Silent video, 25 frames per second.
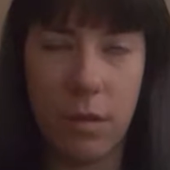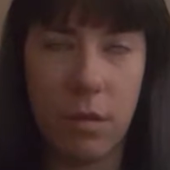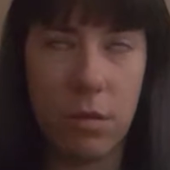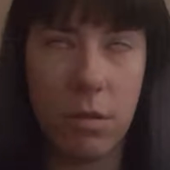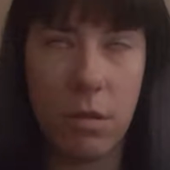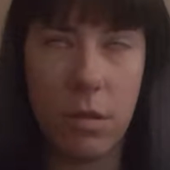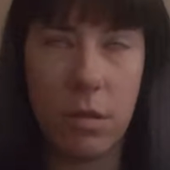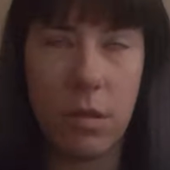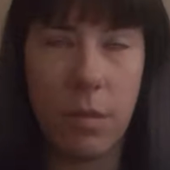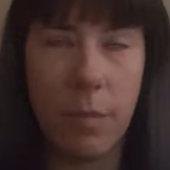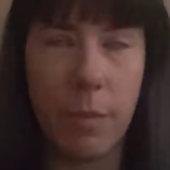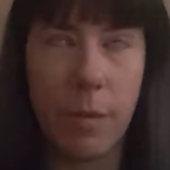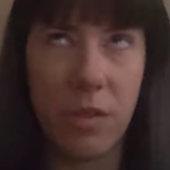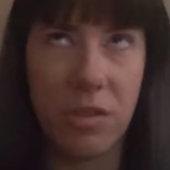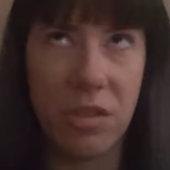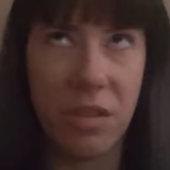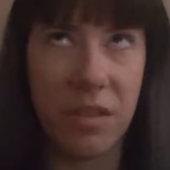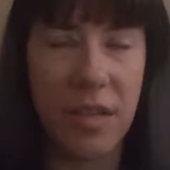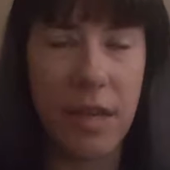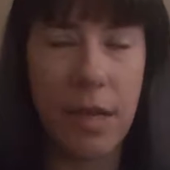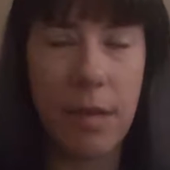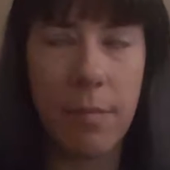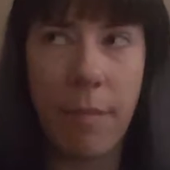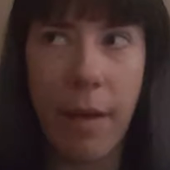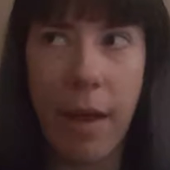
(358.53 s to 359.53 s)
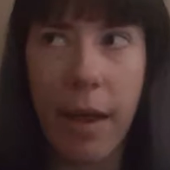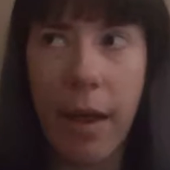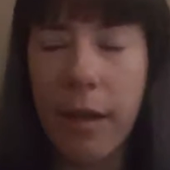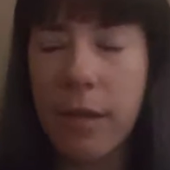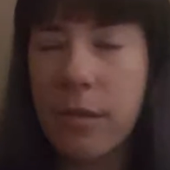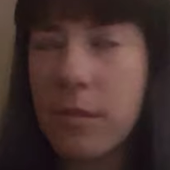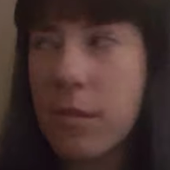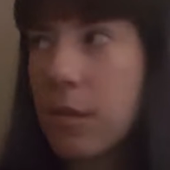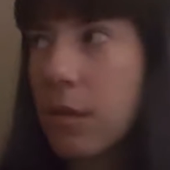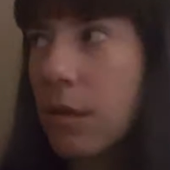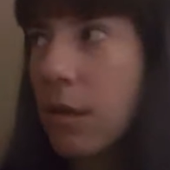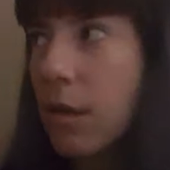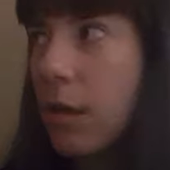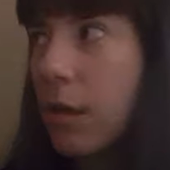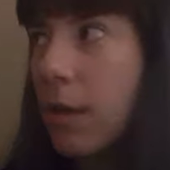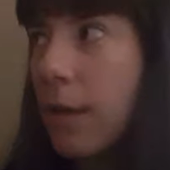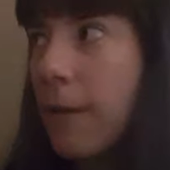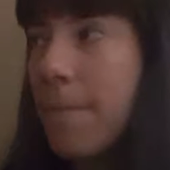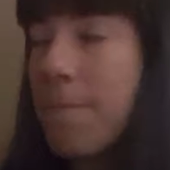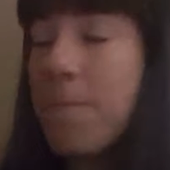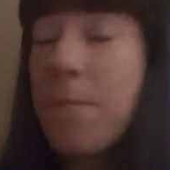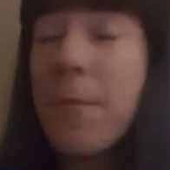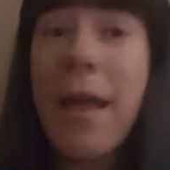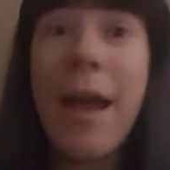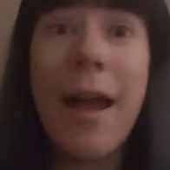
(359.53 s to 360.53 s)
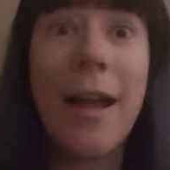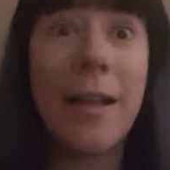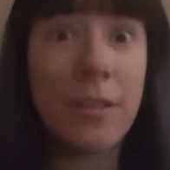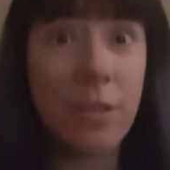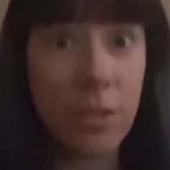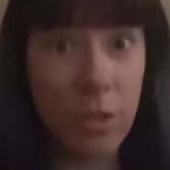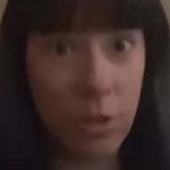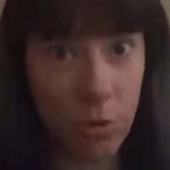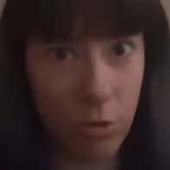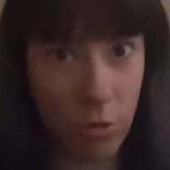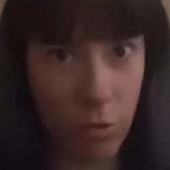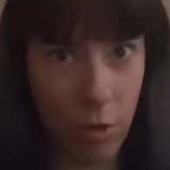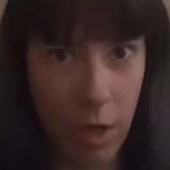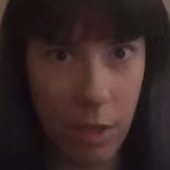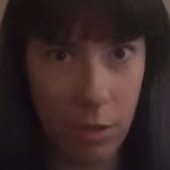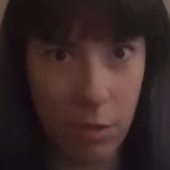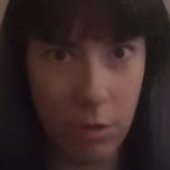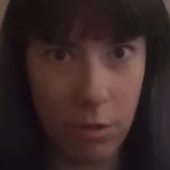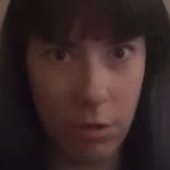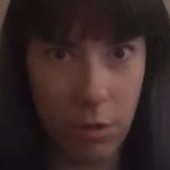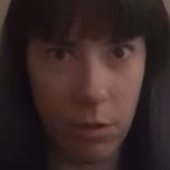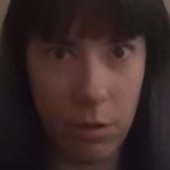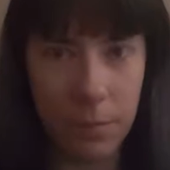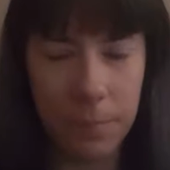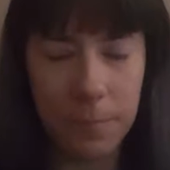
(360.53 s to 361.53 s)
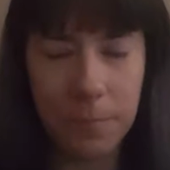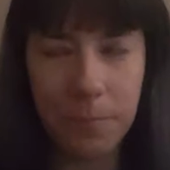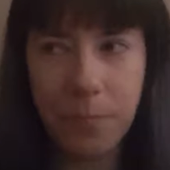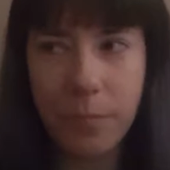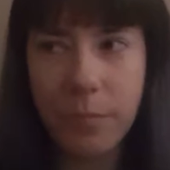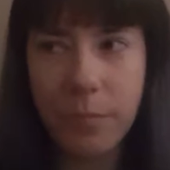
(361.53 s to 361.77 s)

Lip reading: just a bunch of dingbats, that's a stressor.